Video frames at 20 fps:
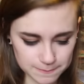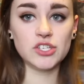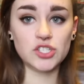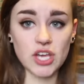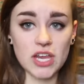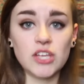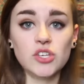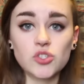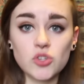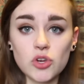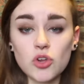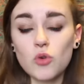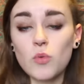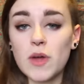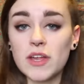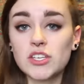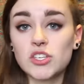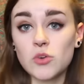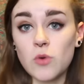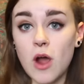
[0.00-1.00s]
Jay and Drew
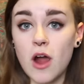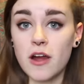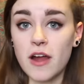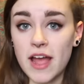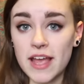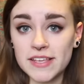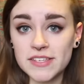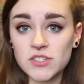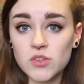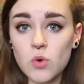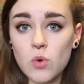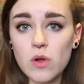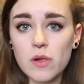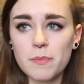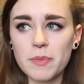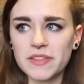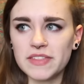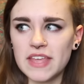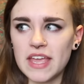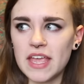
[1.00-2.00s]
went to our high
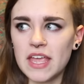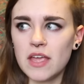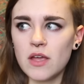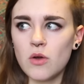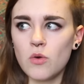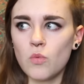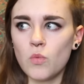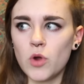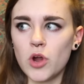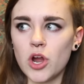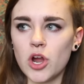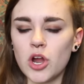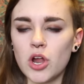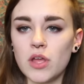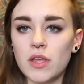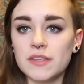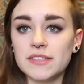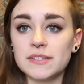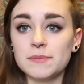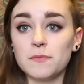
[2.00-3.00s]
school, but they
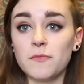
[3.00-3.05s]
were